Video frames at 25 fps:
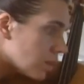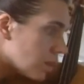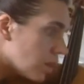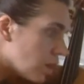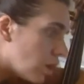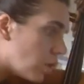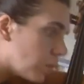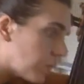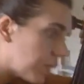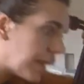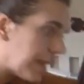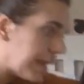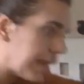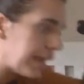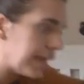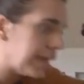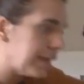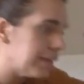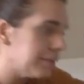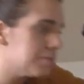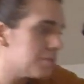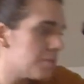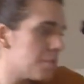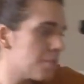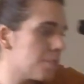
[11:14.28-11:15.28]

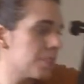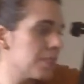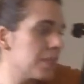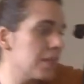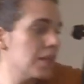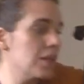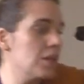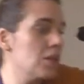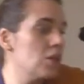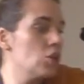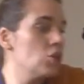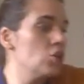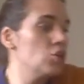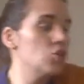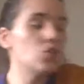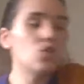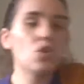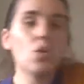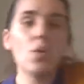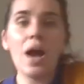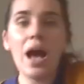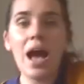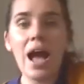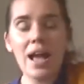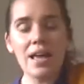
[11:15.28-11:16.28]
Okay?
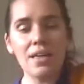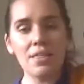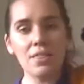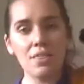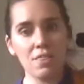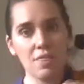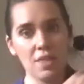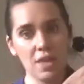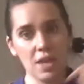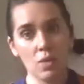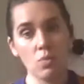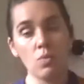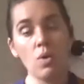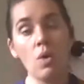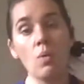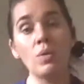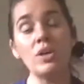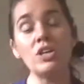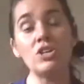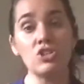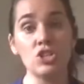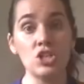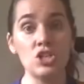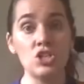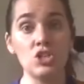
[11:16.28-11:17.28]
So I think what we
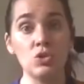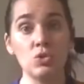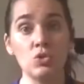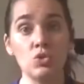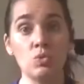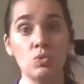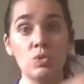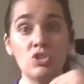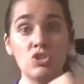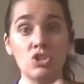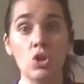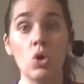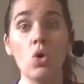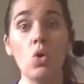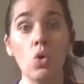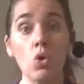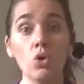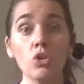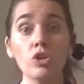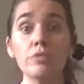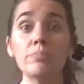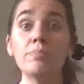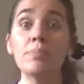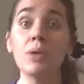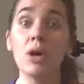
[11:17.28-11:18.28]
should do is we should hold
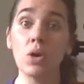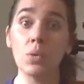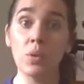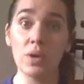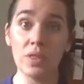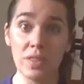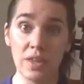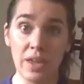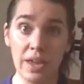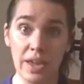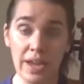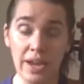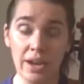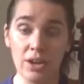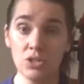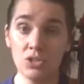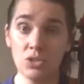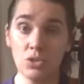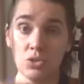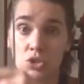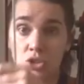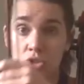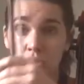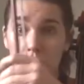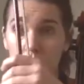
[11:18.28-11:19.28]
our bow in the air. So
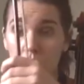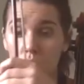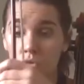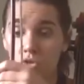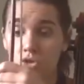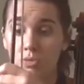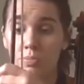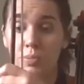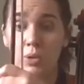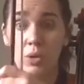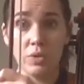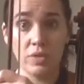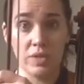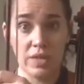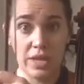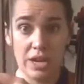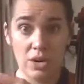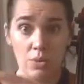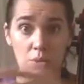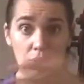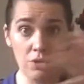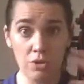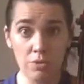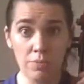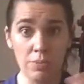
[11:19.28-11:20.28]
just hold your bow in the air
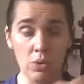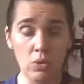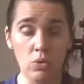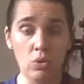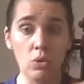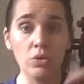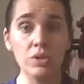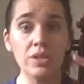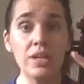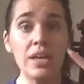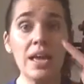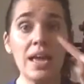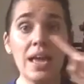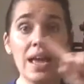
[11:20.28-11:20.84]
with your bow hold.